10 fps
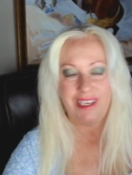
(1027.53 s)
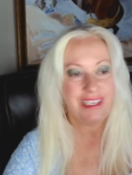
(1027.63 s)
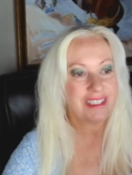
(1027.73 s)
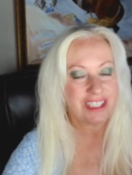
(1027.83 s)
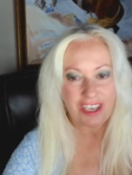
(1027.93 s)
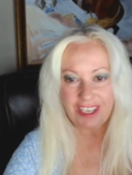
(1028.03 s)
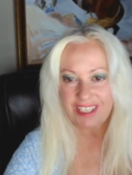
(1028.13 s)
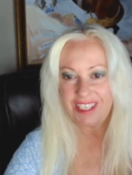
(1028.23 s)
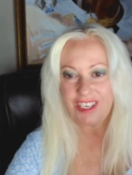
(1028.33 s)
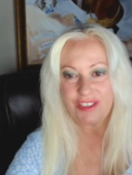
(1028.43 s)
It's
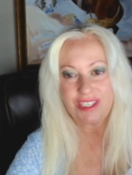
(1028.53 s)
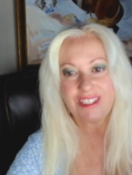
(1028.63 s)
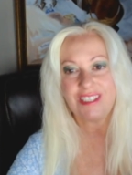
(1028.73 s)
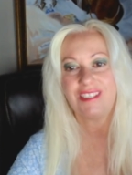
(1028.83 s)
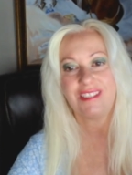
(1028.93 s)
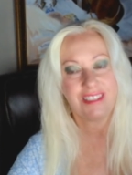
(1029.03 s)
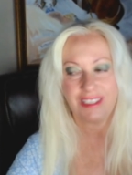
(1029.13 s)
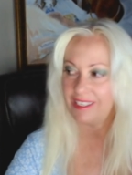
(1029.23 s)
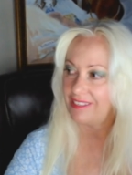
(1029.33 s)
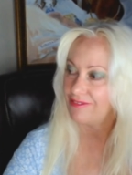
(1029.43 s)
shocking how easy it is to
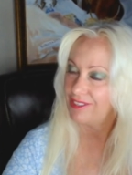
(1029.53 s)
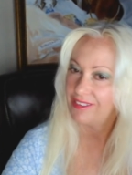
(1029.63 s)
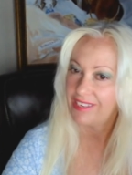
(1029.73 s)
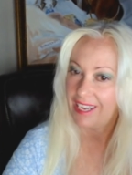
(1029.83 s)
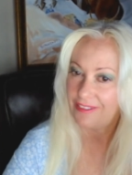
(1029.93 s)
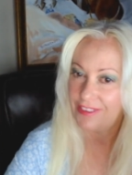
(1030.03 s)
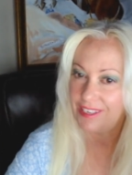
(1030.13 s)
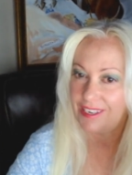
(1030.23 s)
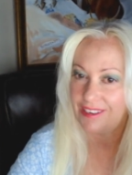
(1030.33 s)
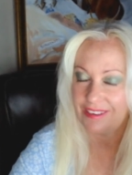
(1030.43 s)
get rid of caffeine
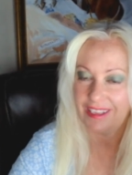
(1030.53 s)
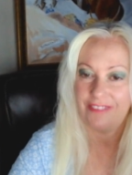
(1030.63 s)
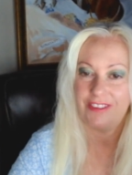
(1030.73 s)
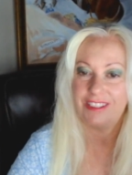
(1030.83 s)
out of your life.